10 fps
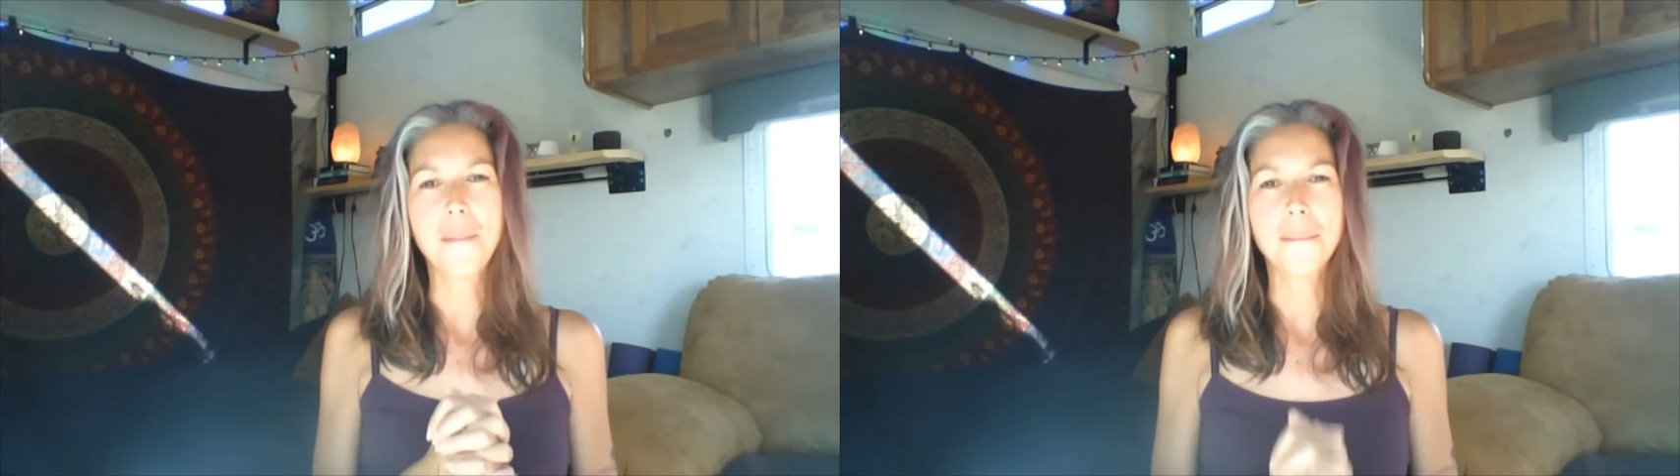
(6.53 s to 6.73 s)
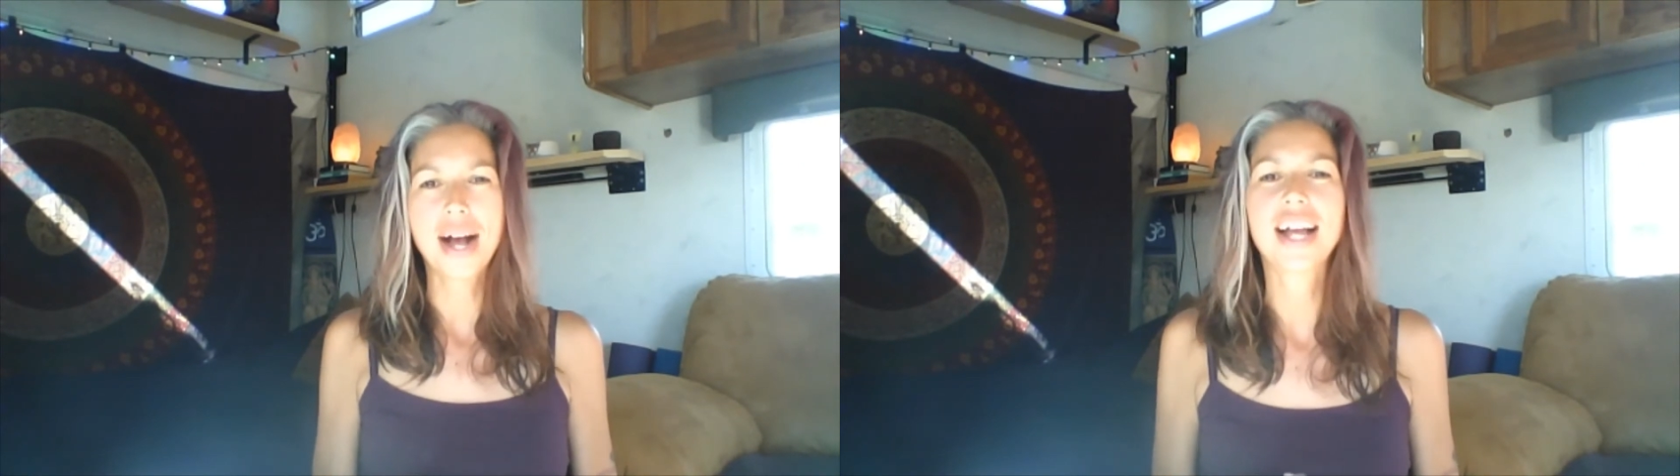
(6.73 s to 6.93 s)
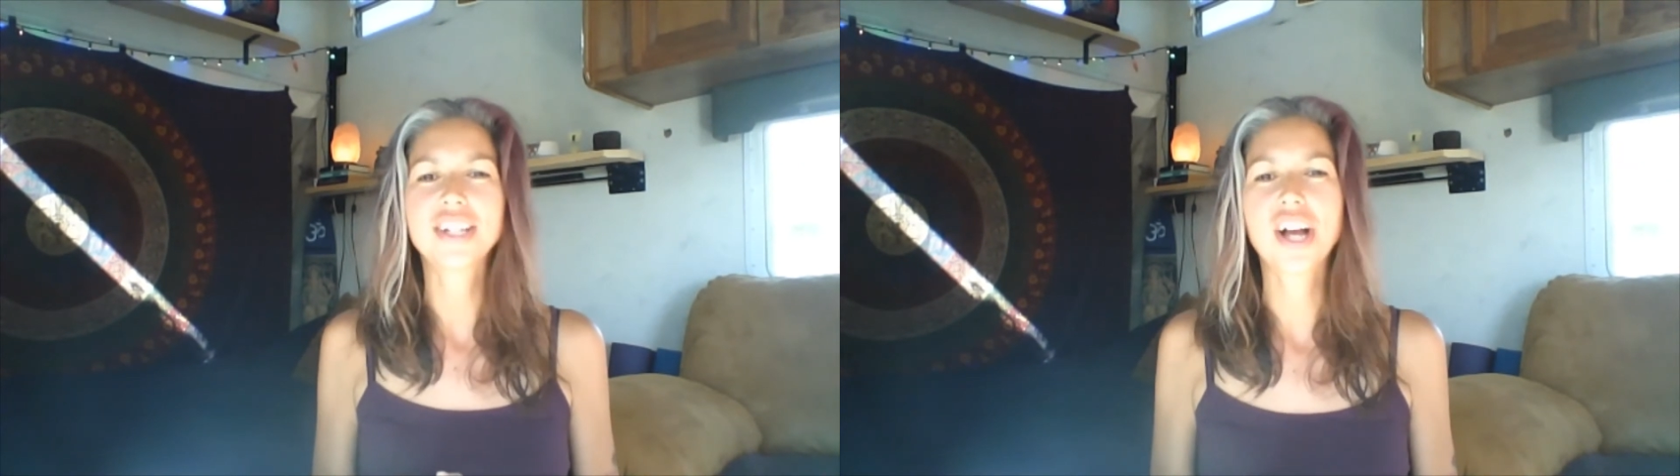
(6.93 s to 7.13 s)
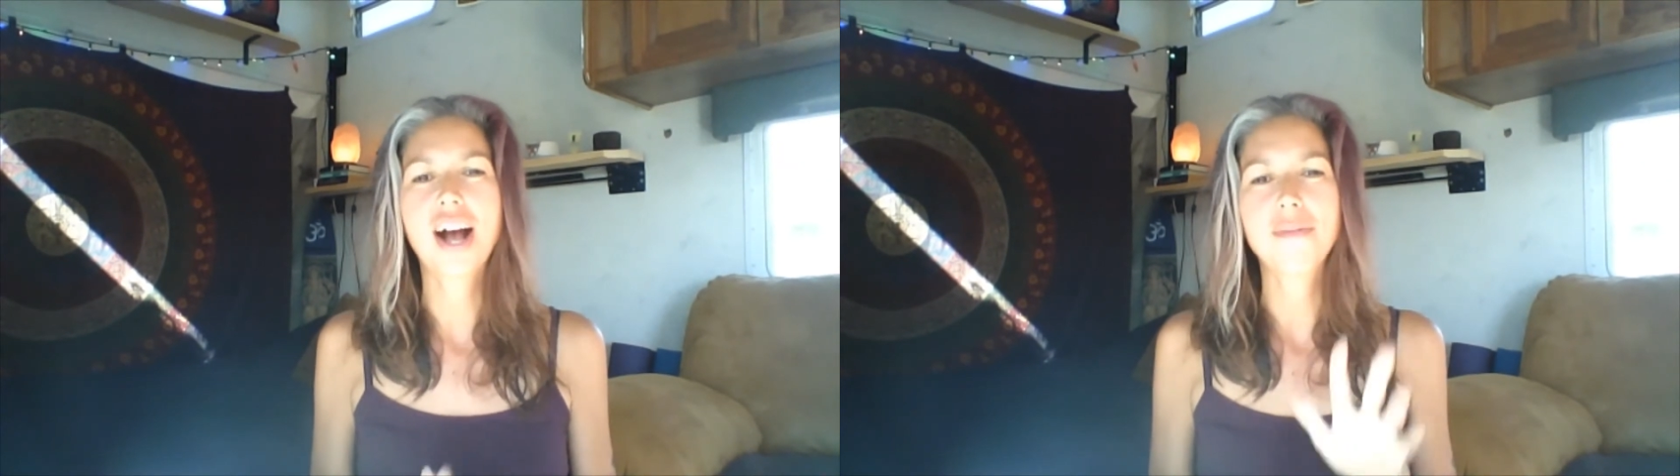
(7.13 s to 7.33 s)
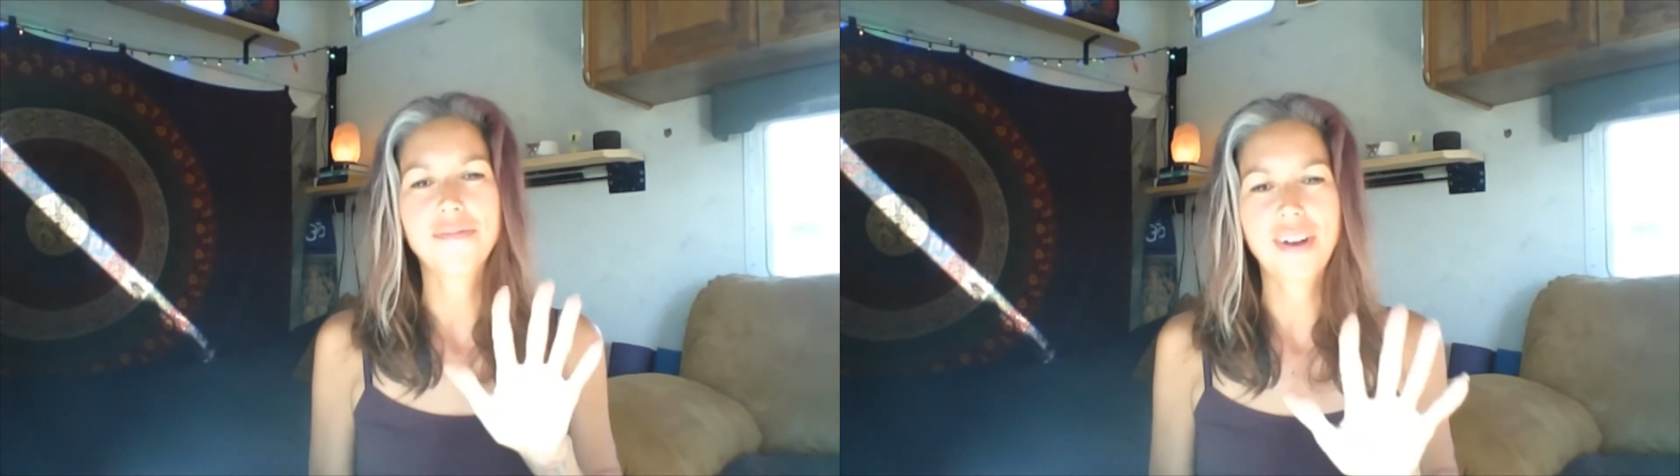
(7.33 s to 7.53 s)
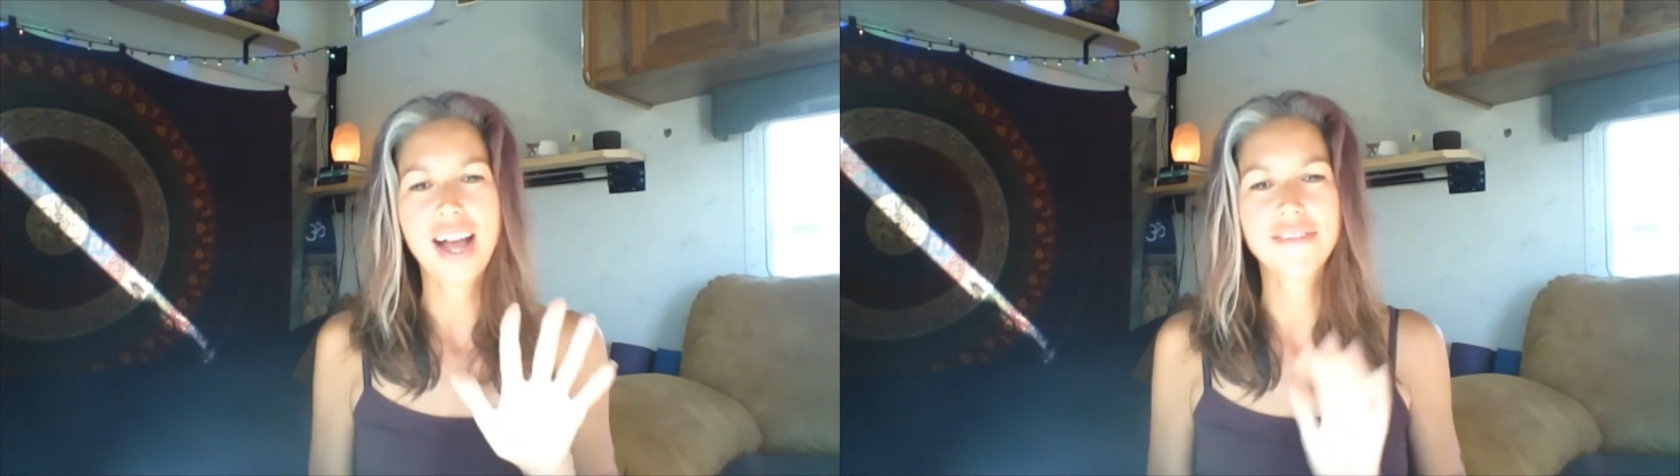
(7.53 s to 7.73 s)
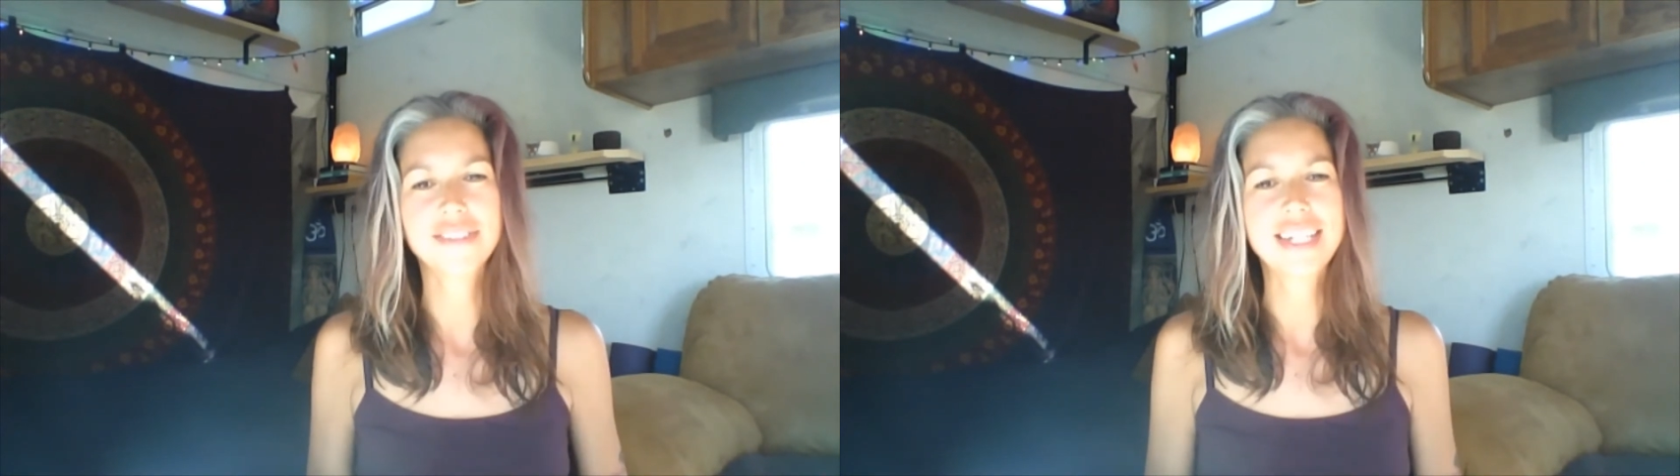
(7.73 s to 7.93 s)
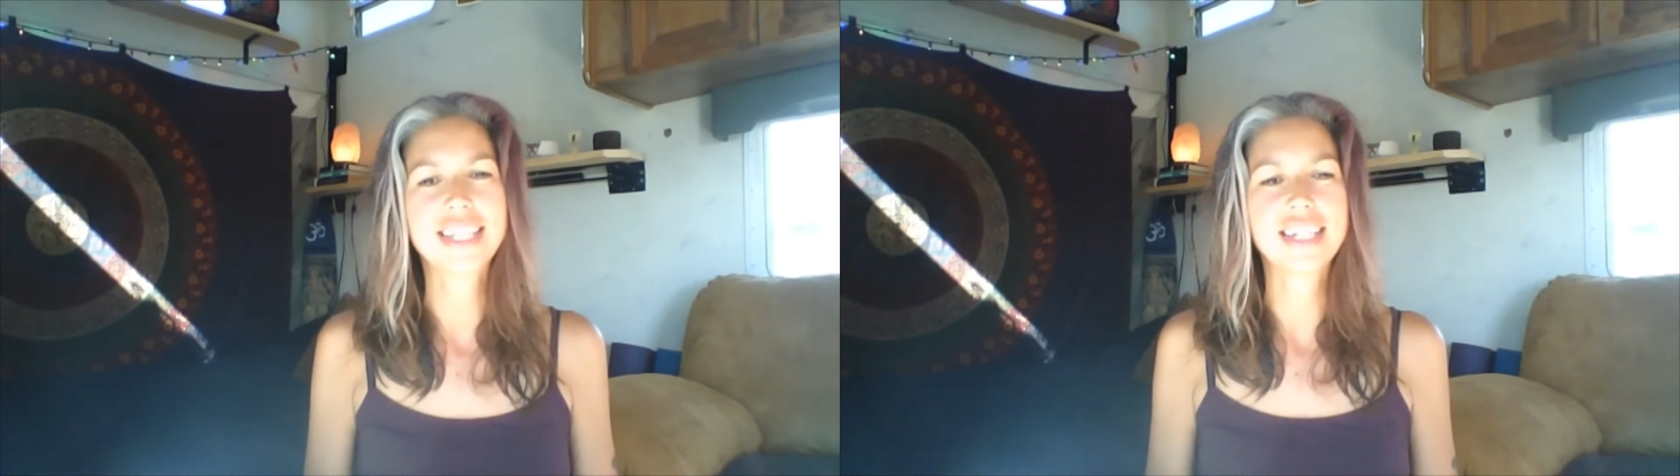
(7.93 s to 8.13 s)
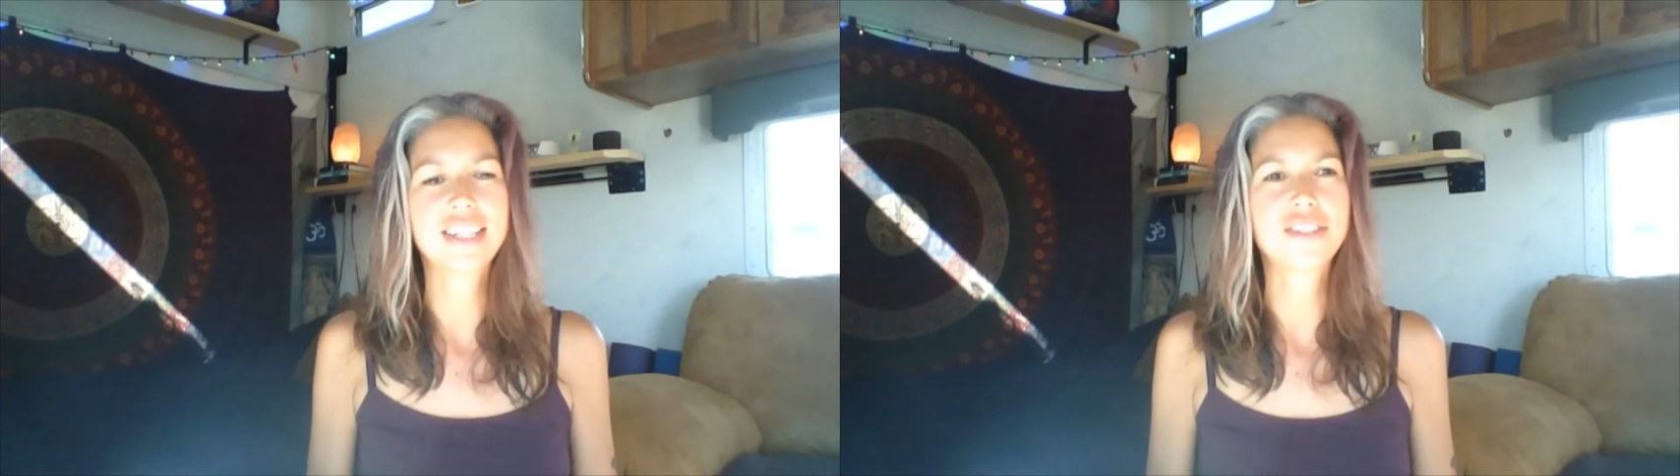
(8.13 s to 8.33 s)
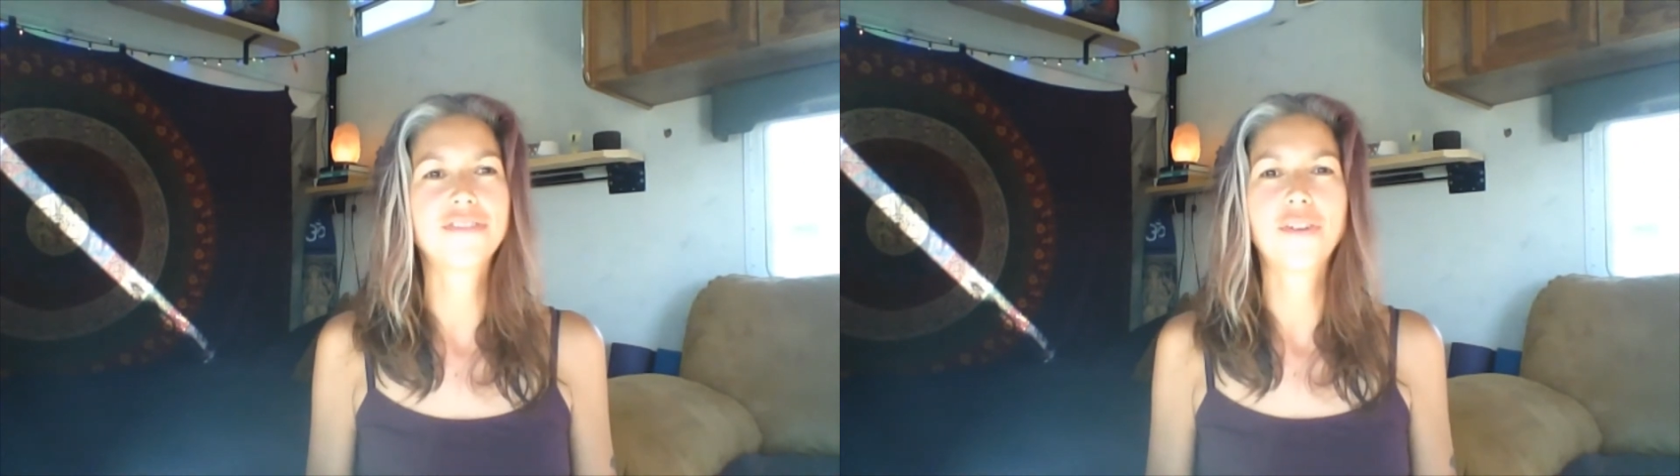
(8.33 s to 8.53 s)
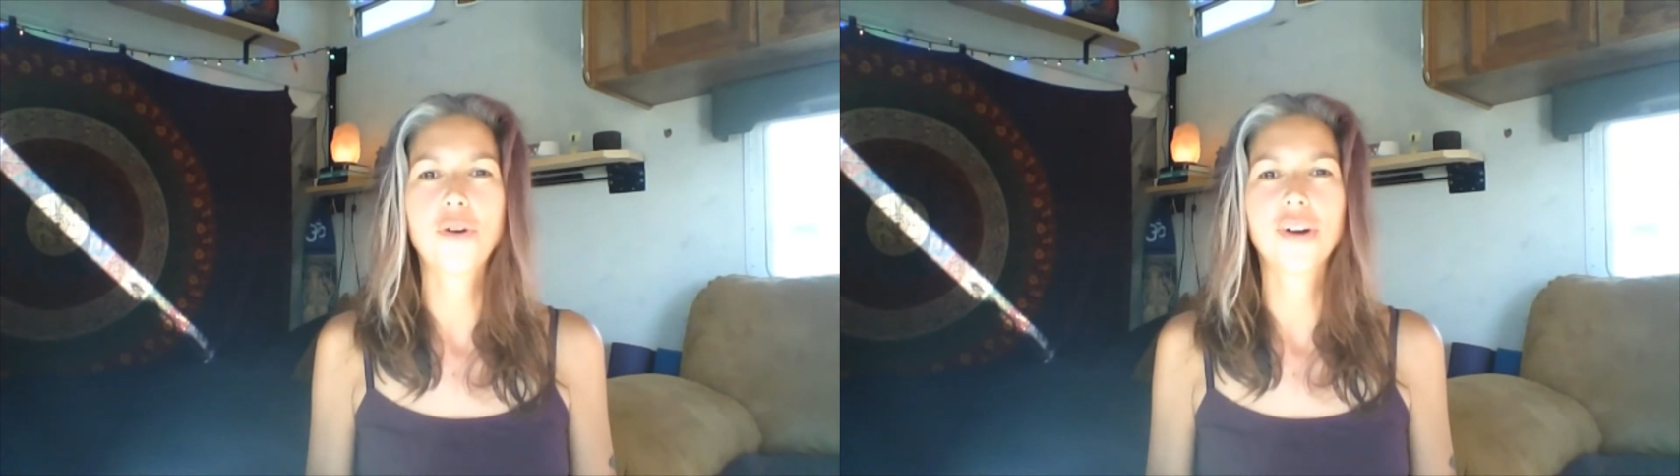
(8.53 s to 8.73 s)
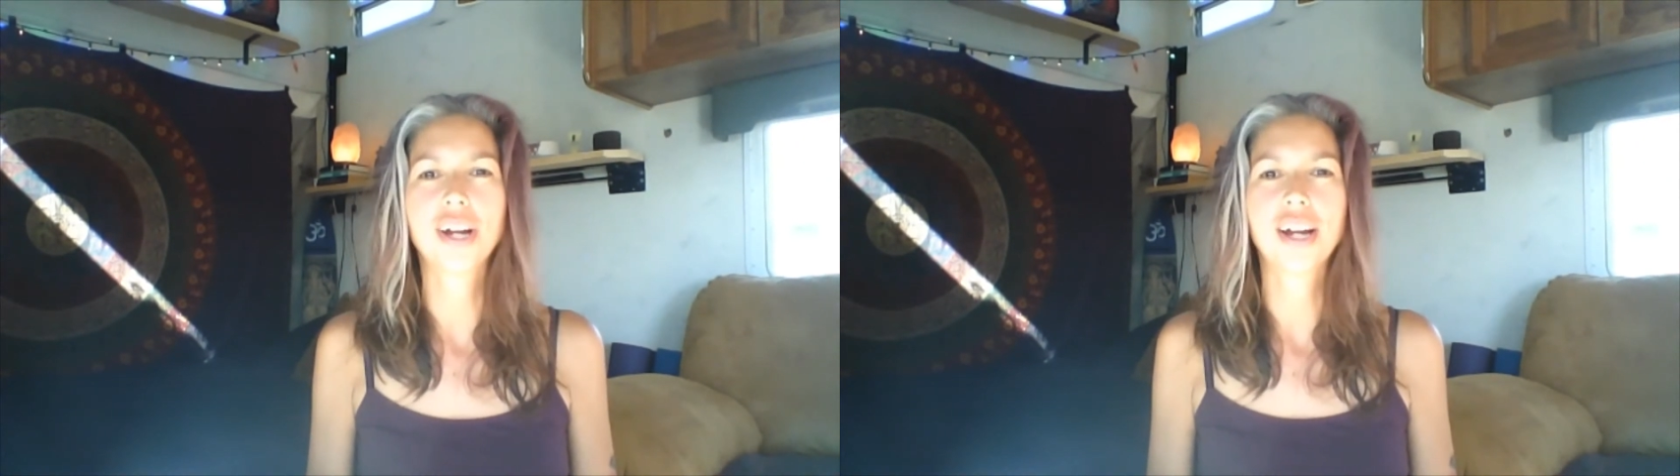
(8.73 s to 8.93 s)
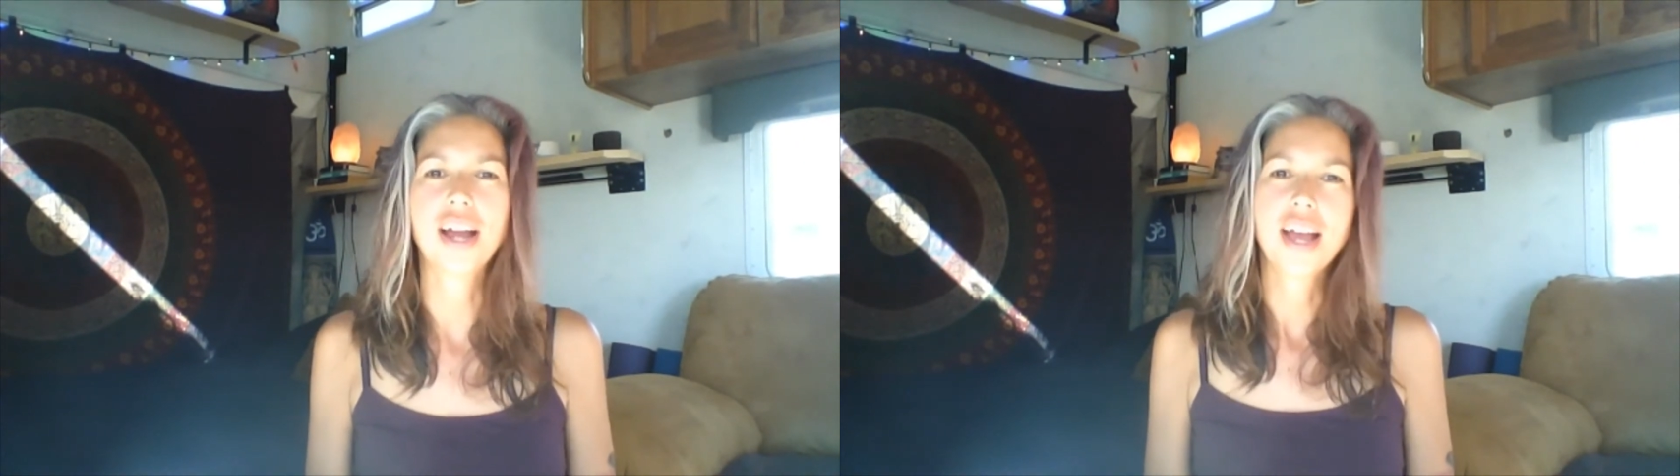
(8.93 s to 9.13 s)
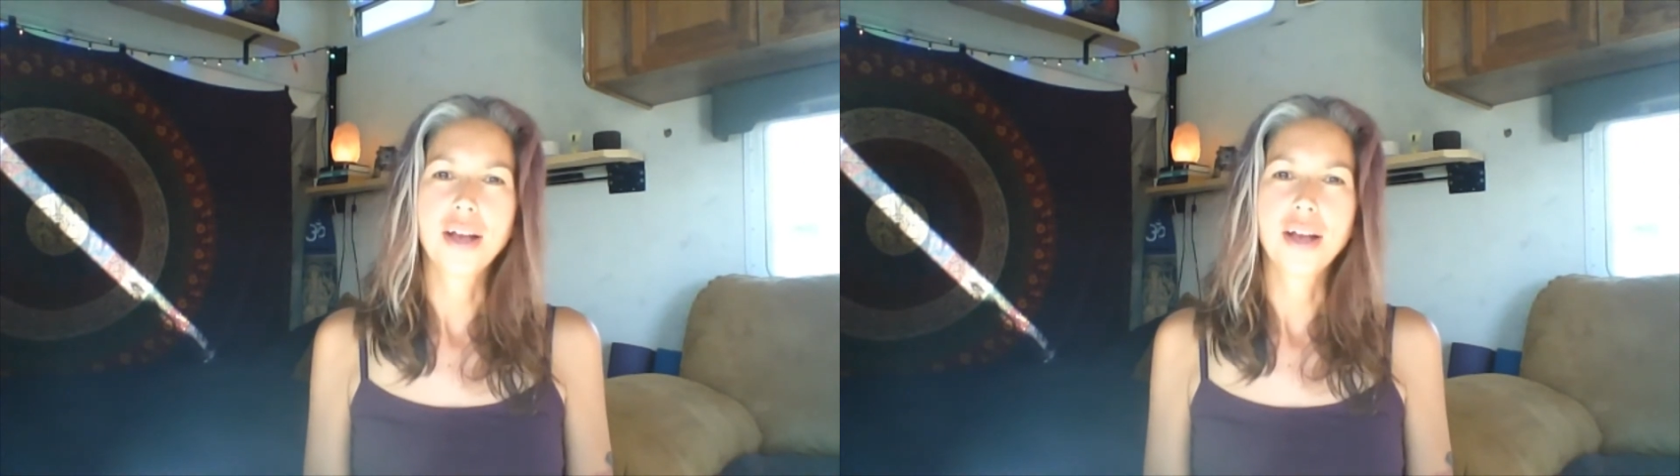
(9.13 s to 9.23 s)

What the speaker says: my top 5 reasons for